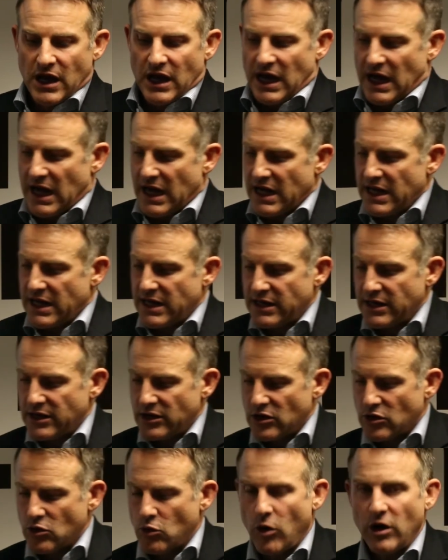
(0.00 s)

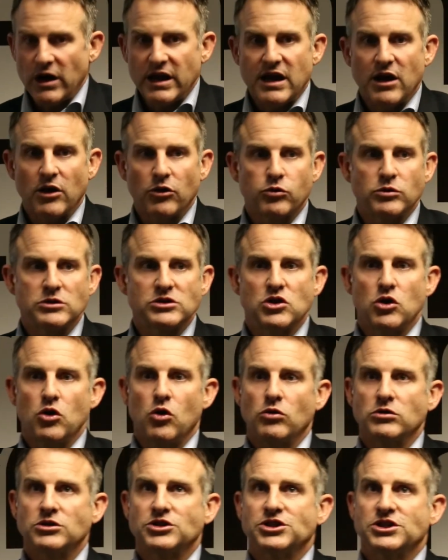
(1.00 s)
QALY Health was
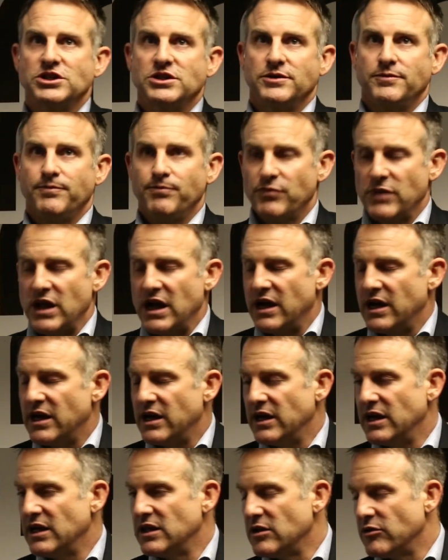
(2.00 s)
launched
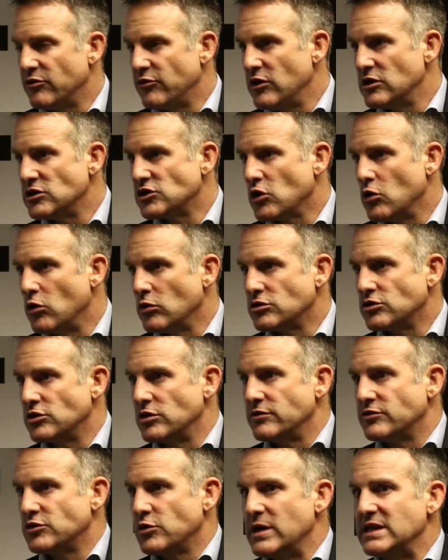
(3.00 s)
in the first quarter
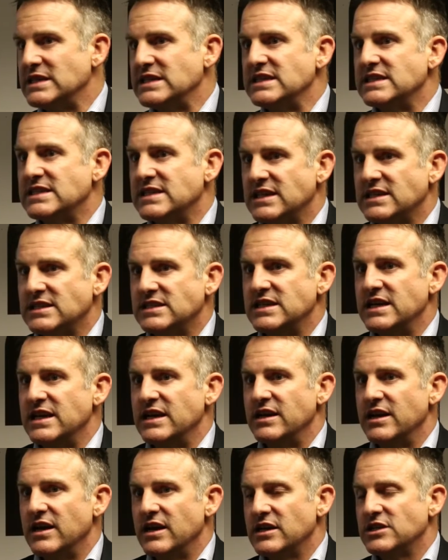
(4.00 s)
of
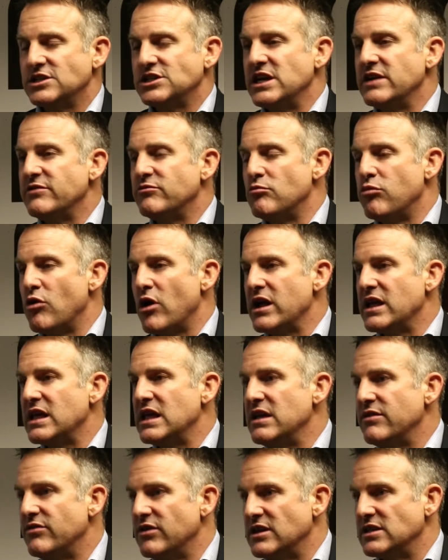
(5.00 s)
2016. It achieved
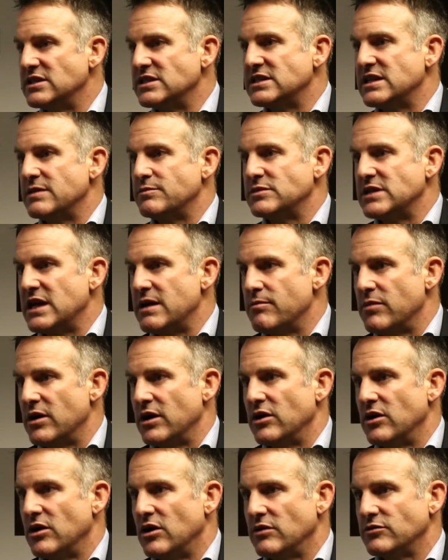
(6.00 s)
break-even in September
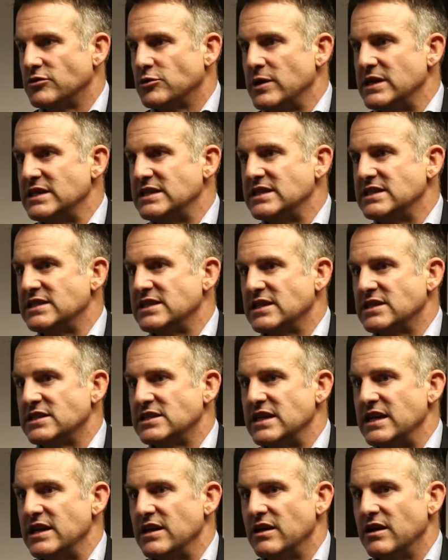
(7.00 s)
of
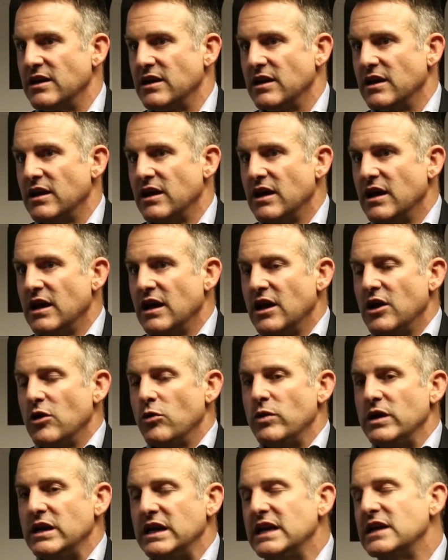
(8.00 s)
2016.
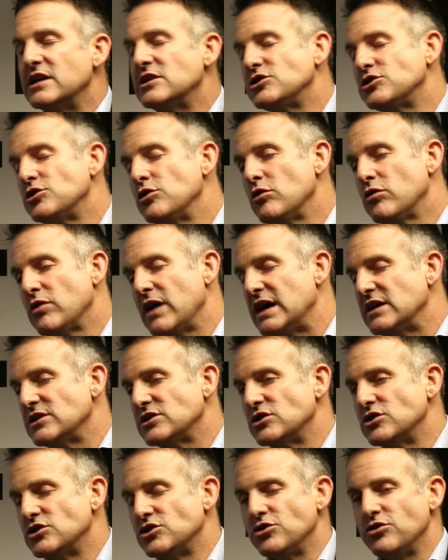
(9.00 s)
We needed
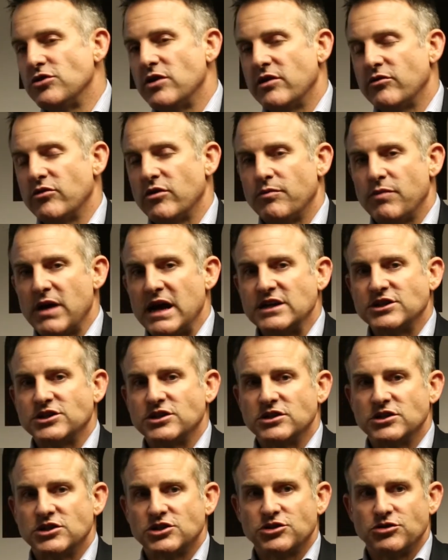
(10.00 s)
2,200
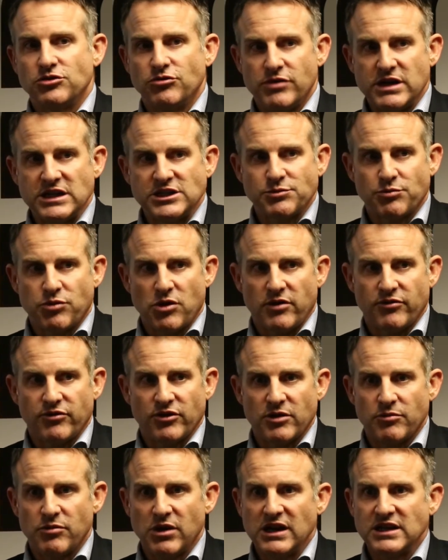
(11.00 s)
patients to reach
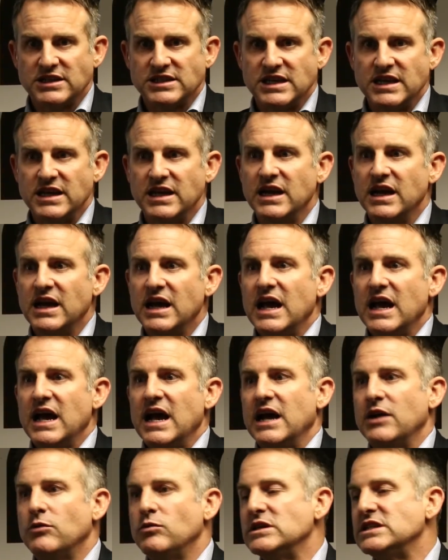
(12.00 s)
profitability,
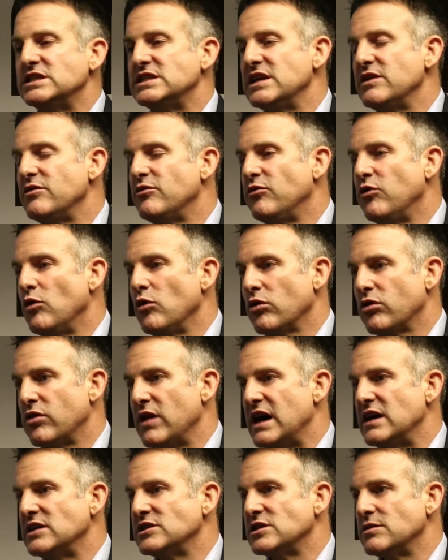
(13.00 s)
and we see
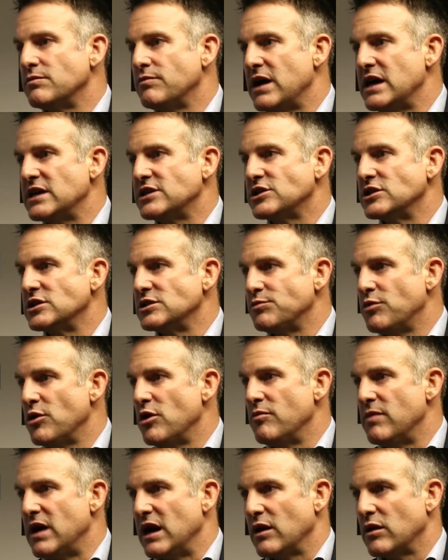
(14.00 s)
4,000 patients
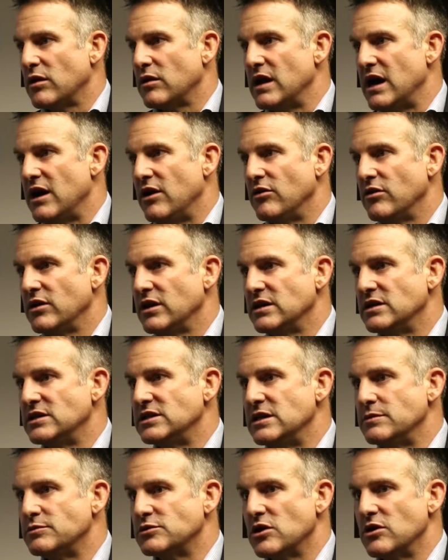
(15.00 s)
per month now in
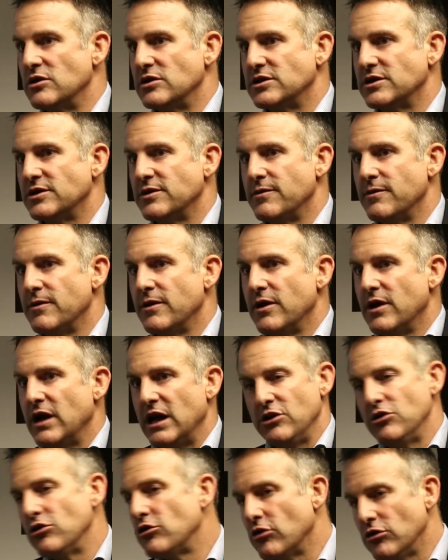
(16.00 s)
Deep Slut.
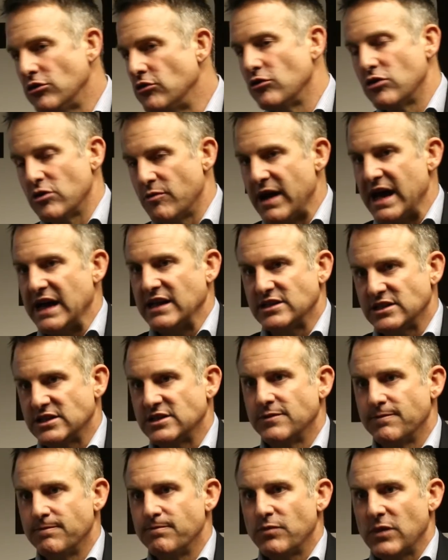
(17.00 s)
And you can do the
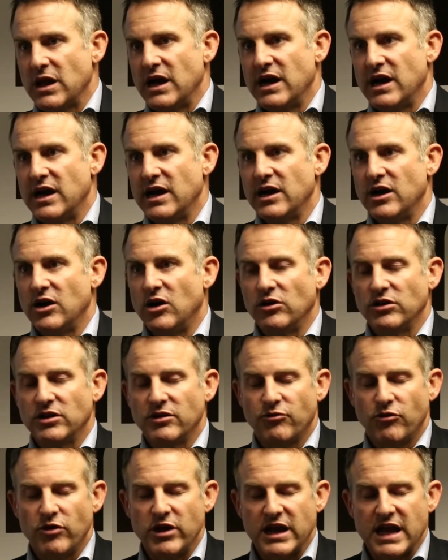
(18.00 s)
maths on the
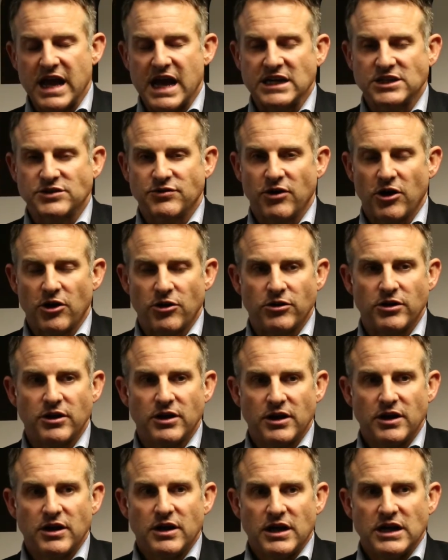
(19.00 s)
free cash flow.
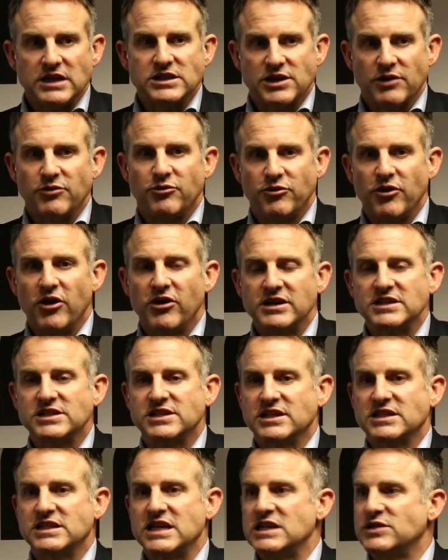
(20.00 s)
It's a very
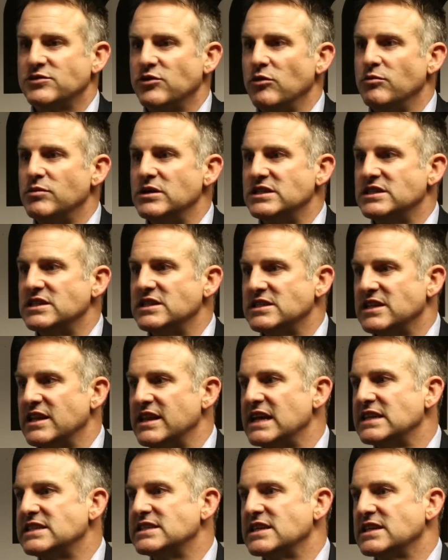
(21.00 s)
successful business, and
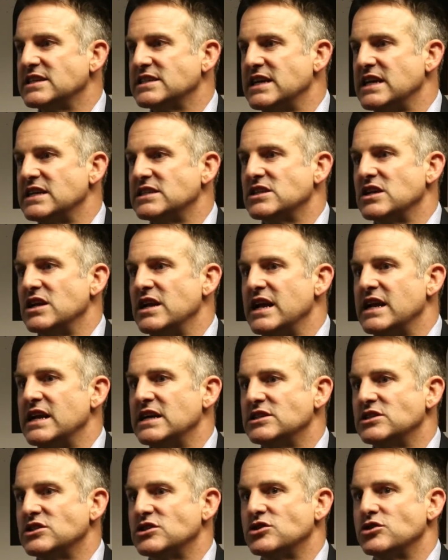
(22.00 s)
that success led
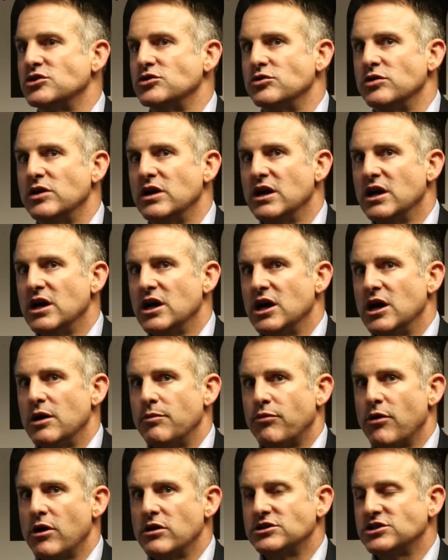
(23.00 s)
us to
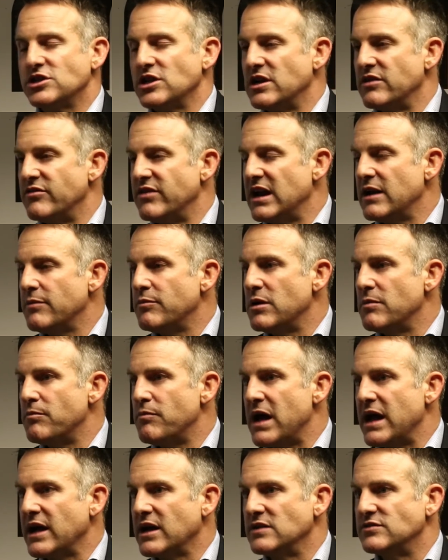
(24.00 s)
approach the Development
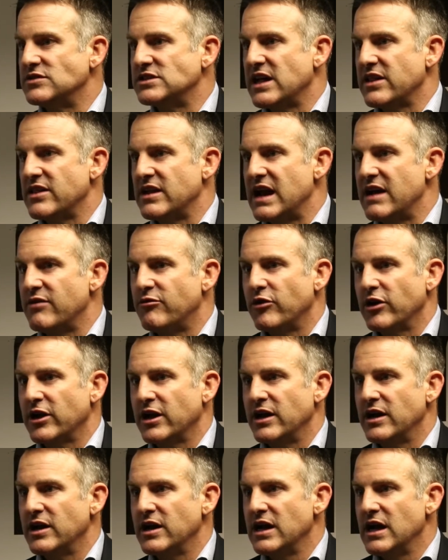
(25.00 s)
Bank of Southern
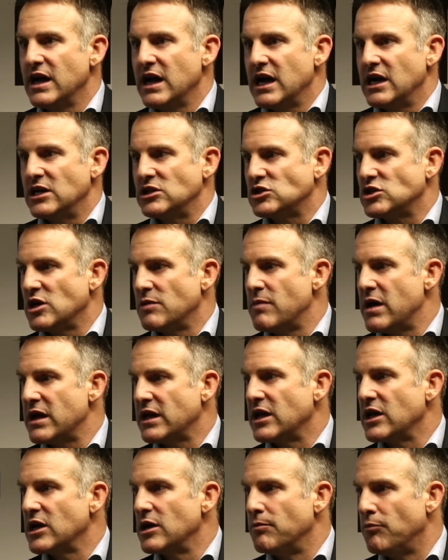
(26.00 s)
Africa, and so
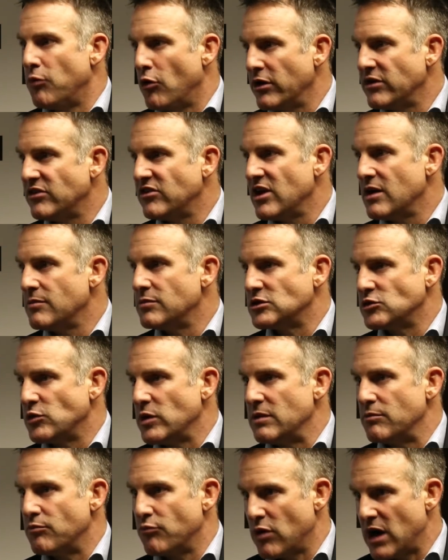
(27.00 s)
making a point here
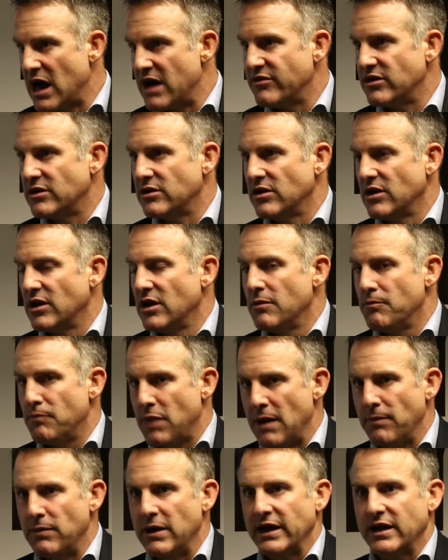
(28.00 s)
between
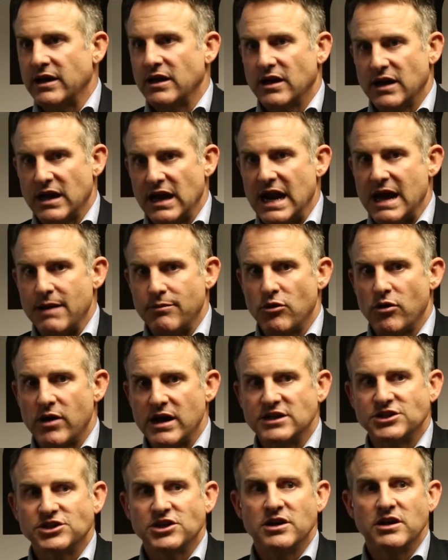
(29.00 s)
private-public
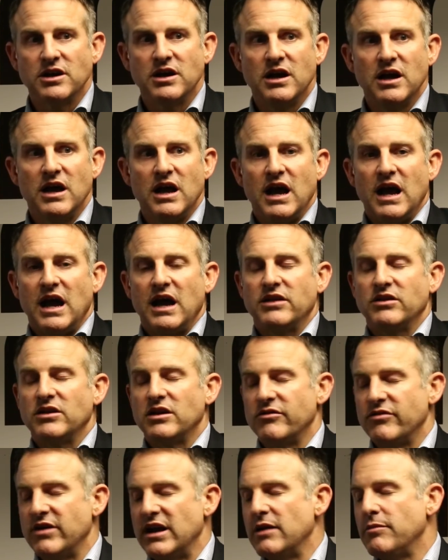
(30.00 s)
collaboration, and the
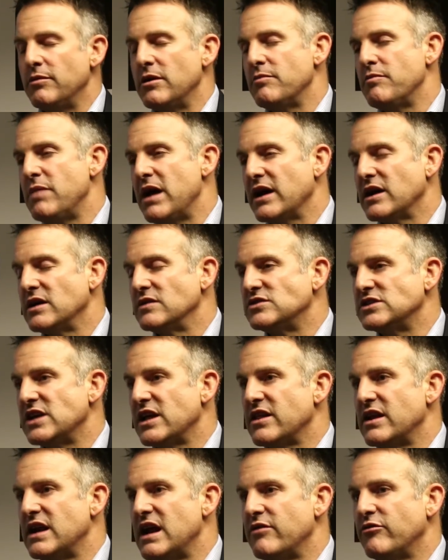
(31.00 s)
Development Bank of
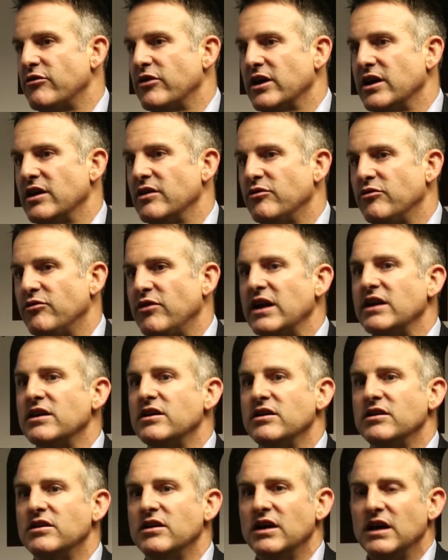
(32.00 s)
Southern Africa
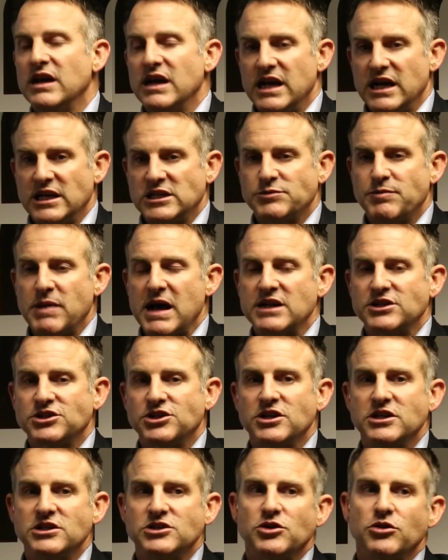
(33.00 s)
funded
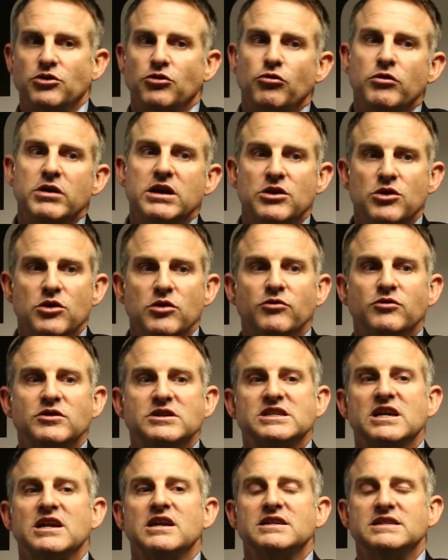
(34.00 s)
expansion into three new
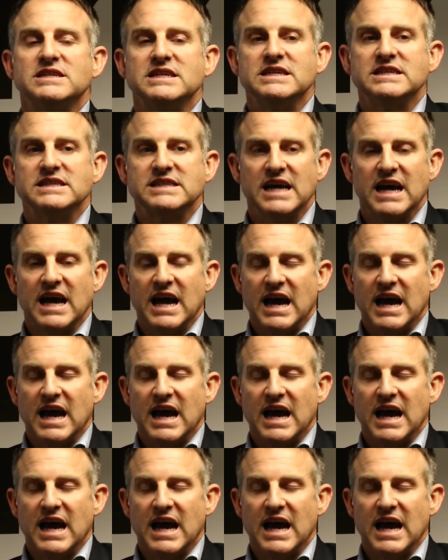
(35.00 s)
facilities,